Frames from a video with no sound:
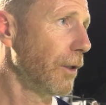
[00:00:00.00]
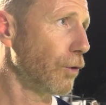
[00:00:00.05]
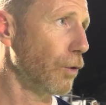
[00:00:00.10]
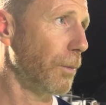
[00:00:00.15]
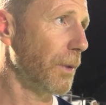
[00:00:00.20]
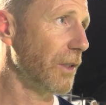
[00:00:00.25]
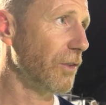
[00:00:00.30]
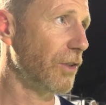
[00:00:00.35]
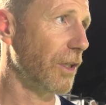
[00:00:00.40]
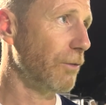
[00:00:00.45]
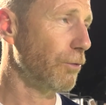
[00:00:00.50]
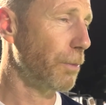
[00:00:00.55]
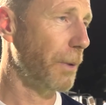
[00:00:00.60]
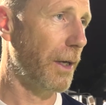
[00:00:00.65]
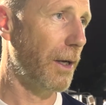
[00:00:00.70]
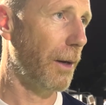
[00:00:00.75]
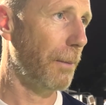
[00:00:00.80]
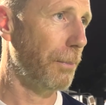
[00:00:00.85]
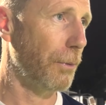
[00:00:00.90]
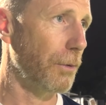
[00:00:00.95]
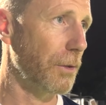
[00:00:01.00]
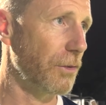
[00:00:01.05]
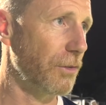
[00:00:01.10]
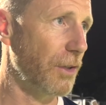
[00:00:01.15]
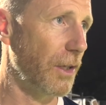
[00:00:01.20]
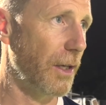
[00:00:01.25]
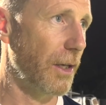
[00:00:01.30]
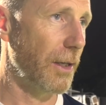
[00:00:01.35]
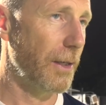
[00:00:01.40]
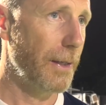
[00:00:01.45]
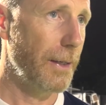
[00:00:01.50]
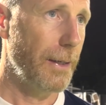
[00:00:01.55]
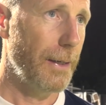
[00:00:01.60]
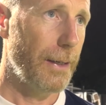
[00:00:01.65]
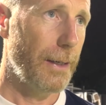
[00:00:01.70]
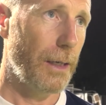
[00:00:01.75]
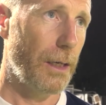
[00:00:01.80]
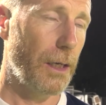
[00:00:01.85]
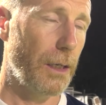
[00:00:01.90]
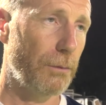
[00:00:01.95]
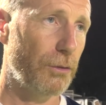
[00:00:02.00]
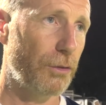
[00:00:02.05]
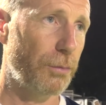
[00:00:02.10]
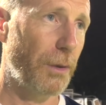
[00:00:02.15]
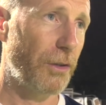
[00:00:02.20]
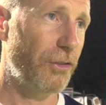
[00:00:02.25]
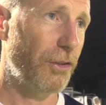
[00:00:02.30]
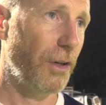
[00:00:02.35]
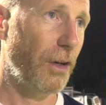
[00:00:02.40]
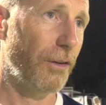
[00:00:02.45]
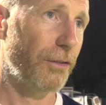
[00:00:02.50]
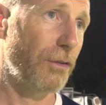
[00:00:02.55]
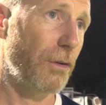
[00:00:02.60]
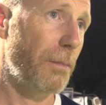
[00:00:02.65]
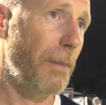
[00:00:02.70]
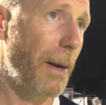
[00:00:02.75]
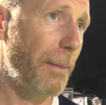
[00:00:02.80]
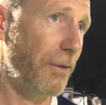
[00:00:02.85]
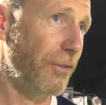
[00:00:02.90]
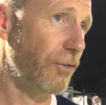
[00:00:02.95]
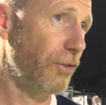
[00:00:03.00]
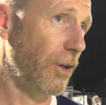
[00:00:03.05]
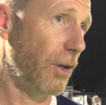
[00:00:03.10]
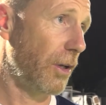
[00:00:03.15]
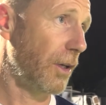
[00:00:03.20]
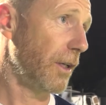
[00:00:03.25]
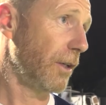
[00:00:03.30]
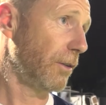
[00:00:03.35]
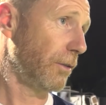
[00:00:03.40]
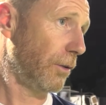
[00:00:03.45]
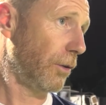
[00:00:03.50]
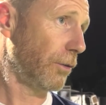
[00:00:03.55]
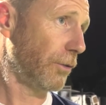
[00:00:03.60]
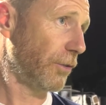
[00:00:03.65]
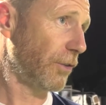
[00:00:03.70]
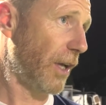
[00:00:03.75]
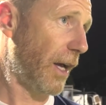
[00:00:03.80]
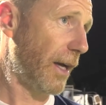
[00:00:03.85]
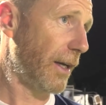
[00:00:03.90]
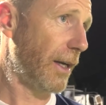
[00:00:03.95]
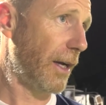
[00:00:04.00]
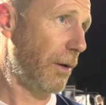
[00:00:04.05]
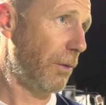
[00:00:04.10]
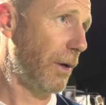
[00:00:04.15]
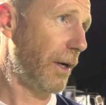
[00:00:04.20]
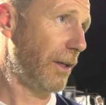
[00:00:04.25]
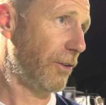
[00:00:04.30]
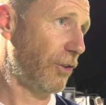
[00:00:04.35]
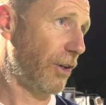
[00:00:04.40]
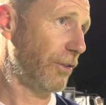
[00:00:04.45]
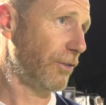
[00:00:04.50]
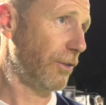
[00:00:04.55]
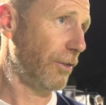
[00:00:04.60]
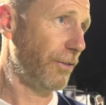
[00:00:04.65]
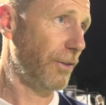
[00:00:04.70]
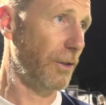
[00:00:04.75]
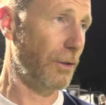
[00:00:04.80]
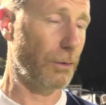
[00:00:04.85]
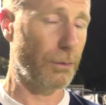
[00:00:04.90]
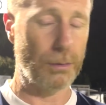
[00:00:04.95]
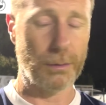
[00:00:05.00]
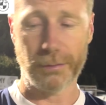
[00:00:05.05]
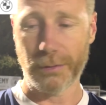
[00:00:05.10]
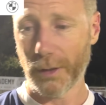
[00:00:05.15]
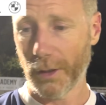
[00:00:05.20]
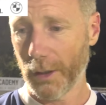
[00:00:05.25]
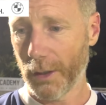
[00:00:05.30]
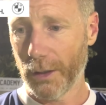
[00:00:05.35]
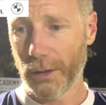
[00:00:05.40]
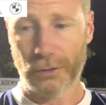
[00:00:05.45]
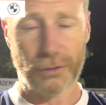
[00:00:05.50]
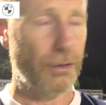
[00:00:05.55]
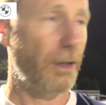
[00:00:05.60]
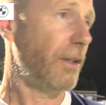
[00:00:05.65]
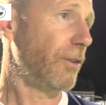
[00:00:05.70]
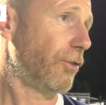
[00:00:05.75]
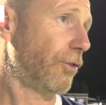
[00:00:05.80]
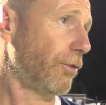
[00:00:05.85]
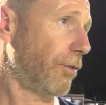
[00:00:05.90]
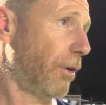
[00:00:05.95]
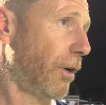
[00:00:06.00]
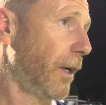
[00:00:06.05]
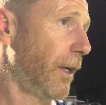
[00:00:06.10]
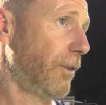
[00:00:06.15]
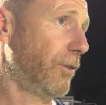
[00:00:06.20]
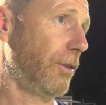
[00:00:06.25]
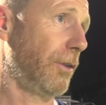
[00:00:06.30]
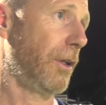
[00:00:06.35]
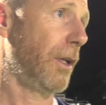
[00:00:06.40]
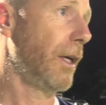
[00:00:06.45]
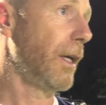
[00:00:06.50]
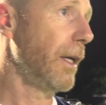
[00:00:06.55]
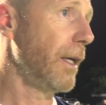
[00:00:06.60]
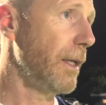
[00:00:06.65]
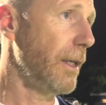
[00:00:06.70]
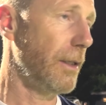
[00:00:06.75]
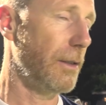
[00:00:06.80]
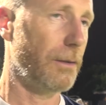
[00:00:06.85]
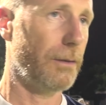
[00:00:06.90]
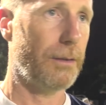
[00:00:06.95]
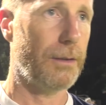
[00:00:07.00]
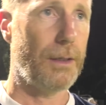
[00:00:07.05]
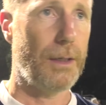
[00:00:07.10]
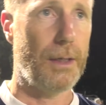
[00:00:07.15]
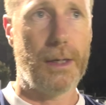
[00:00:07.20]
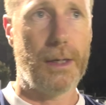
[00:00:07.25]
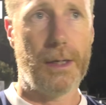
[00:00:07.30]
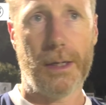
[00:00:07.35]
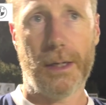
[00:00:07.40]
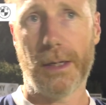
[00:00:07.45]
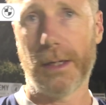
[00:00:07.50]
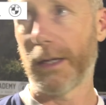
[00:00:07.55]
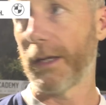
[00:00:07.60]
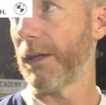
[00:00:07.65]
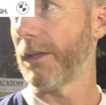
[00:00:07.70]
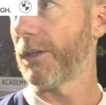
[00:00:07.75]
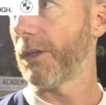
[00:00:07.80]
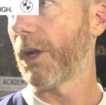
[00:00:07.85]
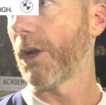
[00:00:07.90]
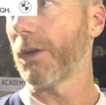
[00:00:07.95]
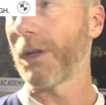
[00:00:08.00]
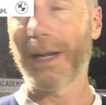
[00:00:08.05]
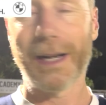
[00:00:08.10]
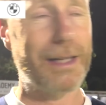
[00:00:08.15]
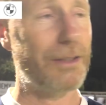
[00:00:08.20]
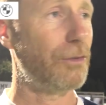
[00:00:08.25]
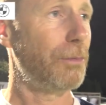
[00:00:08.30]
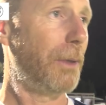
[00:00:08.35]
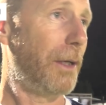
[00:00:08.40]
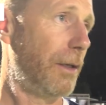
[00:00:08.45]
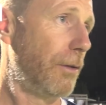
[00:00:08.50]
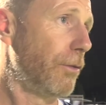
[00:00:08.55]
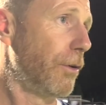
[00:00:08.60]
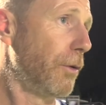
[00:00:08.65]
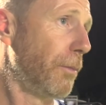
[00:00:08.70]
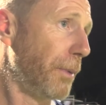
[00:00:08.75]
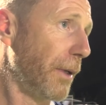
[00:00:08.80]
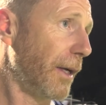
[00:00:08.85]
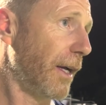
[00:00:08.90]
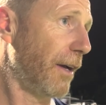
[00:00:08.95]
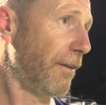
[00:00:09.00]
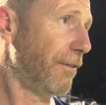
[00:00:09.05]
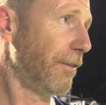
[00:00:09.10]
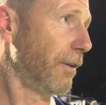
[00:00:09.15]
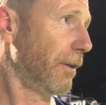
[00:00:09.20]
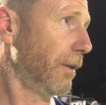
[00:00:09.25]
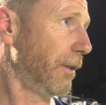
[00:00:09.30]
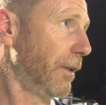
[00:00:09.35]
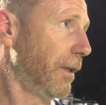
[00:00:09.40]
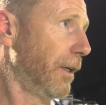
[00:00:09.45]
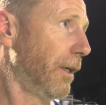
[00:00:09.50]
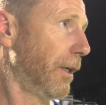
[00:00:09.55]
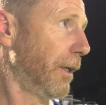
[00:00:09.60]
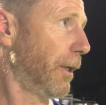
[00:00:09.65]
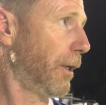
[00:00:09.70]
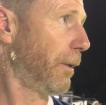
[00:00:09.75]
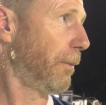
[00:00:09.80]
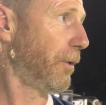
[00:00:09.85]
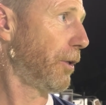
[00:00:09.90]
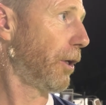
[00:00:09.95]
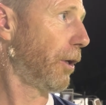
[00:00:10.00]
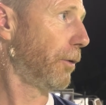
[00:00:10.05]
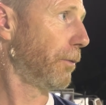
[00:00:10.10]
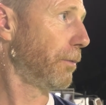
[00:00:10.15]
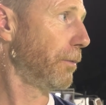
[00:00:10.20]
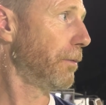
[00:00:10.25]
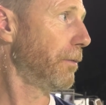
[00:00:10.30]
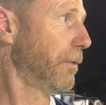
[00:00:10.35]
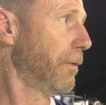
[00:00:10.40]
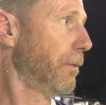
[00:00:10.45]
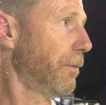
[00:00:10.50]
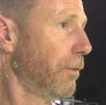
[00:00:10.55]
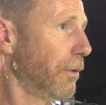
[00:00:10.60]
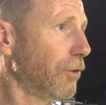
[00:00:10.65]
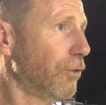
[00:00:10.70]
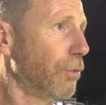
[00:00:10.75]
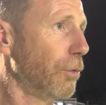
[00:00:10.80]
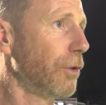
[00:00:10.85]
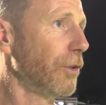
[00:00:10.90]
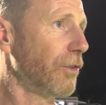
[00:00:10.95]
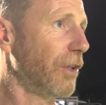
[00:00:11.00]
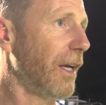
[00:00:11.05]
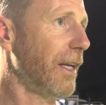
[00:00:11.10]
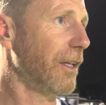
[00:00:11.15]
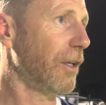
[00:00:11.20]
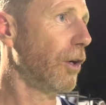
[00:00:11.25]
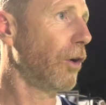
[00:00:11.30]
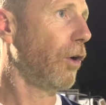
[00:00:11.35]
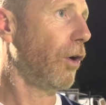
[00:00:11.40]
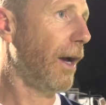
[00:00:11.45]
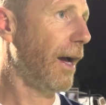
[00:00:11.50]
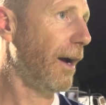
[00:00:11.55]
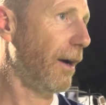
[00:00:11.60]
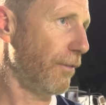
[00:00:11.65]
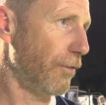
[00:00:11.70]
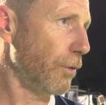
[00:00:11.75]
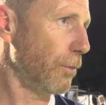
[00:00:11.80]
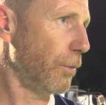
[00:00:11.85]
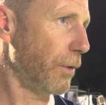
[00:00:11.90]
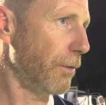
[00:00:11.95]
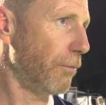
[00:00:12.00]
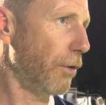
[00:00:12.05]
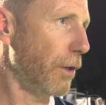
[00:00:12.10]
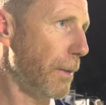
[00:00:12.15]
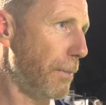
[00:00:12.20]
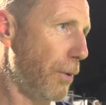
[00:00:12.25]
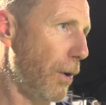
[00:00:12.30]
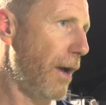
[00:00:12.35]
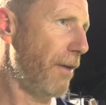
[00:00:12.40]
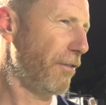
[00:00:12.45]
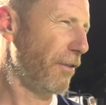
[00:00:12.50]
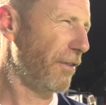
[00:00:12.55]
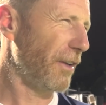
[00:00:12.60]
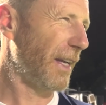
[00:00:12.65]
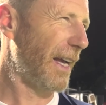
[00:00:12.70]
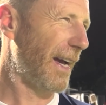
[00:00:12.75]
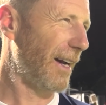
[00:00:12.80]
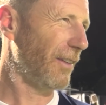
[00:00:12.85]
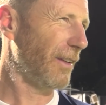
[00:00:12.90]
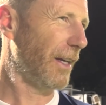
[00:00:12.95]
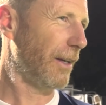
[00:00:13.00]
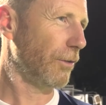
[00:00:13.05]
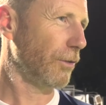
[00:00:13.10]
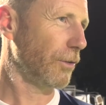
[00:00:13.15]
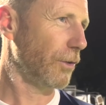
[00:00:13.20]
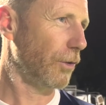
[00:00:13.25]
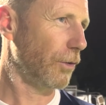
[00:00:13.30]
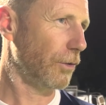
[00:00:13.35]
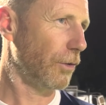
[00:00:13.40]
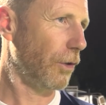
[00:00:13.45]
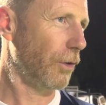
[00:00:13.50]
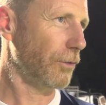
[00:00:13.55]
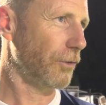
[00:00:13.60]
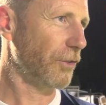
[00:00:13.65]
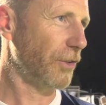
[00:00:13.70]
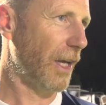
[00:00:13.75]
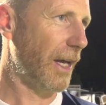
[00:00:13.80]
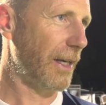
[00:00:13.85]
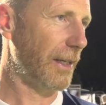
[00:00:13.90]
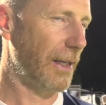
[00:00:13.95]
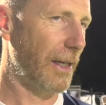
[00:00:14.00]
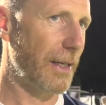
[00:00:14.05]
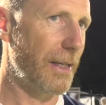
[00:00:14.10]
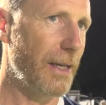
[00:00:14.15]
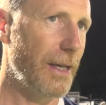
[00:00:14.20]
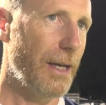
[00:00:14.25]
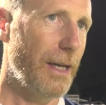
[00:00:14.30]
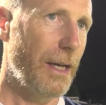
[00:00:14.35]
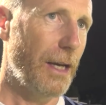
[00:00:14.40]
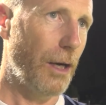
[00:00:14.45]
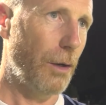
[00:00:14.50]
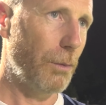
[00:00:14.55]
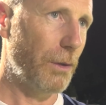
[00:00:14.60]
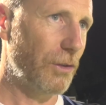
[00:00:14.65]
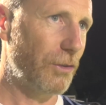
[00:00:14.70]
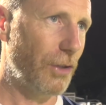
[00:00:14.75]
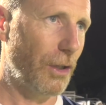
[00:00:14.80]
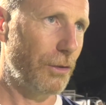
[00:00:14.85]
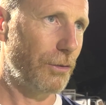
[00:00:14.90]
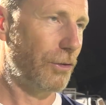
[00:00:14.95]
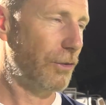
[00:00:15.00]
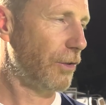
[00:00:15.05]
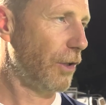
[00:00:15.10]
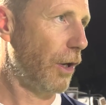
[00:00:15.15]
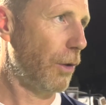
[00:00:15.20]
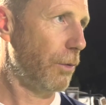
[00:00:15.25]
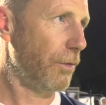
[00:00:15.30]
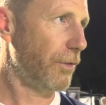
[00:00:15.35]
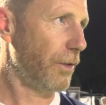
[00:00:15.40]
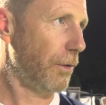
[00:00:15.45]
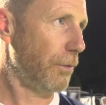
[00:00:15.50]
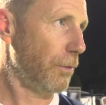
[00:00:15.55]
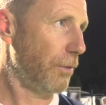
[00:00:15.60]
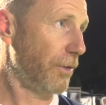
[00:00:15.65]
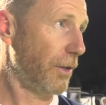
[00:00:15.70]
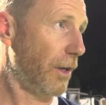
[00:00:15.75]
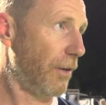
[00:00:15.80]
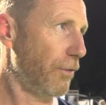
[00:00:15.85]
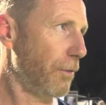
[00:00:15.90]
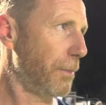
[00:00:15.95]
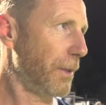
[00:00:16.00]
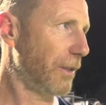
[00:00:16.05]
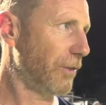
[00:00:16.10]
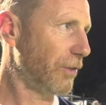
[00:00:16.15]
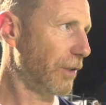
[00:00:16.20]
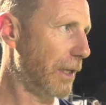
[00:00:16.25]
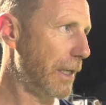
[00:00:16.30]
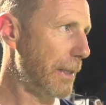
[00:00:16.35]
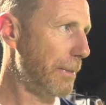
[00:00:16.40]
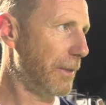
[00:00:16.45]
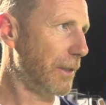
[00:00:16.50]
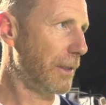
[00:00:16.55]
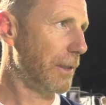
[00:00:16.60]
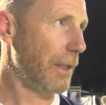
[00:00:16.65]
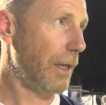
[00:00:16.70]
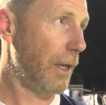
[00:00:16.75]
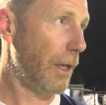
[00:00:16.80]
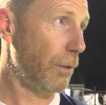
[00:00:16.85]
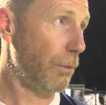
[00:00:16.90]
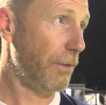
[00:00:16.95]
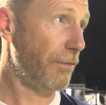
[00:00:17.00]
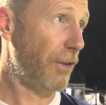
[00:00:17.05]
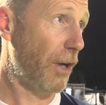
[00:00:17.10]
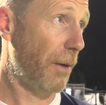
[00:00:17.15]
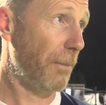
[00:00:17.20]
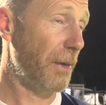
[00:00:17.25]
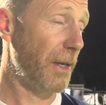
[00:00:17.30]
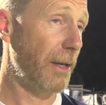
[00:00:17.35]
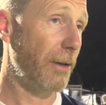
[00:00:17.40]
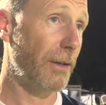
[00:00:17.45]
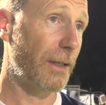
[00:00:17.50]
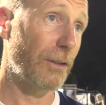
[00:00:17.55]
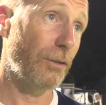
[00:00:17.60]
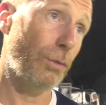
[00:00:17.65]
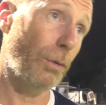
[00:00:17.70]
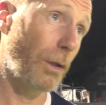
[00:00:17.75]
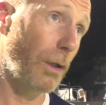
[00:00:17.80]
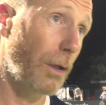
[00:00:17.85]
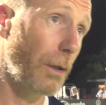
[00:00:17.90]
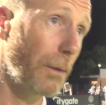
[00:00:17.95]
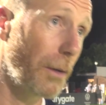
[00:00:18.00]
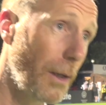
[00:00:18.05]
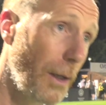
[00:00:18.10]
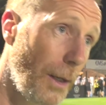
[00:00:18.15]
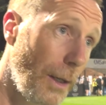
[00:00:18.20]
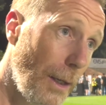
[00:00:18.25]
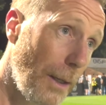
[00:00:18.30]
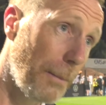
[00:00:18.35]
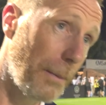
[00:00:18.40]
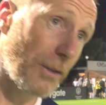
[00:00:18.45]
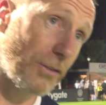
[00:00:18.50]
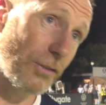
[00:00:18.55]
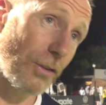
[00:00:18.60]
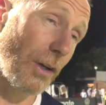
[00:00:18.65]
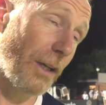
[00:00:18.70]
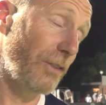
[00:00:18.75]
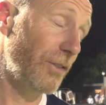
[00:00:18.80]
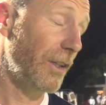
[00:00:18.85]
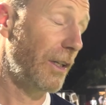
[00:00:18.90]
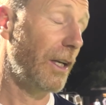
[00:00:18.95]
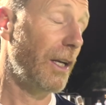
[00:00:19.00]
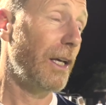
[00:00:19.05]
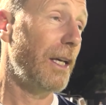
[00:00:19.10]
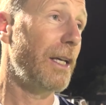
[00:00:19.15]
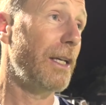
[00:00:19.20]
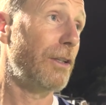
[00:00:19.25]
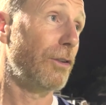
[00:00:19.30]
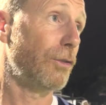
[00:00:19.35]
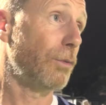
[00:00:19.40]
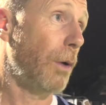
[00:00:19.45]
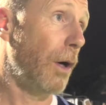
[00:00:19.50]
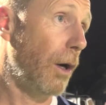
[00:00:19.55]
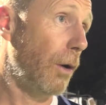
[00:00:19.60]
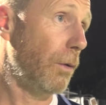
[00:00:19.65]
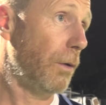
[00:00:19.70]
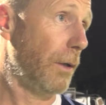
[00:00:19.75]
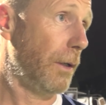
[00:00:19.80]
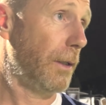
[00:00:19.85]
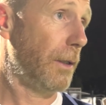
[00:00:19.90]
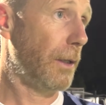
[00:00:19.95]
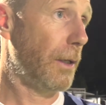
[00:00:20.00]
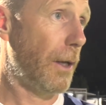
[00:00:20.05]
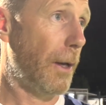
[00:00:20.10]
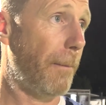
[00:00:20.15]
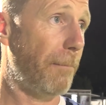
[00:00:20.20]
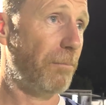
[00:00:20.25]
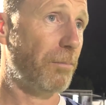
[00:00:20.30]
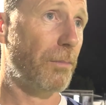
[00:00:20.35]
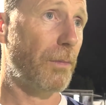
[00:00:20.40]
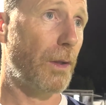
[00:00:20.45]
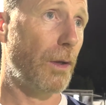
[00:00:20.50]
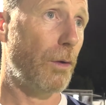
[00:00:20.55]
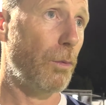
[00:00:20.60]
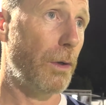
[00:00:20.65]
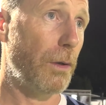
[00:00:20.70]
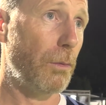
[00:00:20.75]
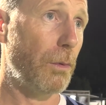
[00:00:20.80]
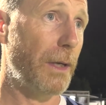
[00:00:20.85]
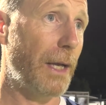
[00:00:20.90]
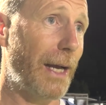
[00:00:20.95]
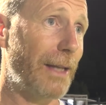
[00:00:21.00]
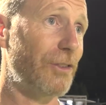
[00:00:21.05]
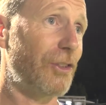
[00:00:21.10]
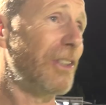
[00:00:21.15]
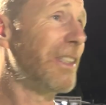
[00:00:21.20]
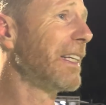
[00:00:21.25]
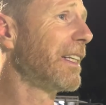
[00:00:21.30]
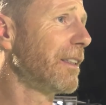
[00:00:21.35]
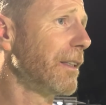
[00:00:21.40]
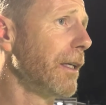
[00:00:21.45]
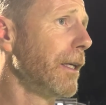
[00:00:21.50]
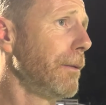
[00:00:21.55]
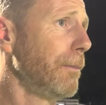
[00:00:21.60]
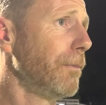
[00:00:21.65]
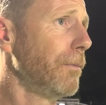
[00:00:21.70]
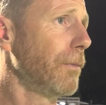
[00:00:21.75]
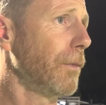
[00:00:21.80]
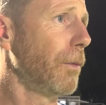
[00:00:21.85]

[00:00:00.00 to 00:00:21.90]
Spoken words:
Not many teams pick up points here, especially after a mammoth journey on Saturday away at Chesterfield with train strikes and the heat, and you know, the lads made a real big effort, you know, which would have taken a lot out of them. We really put everything out there on Saturday and went toe-to-toe with another big team, and we've come here against one of the best sides in the league as well, and we had to dig deep.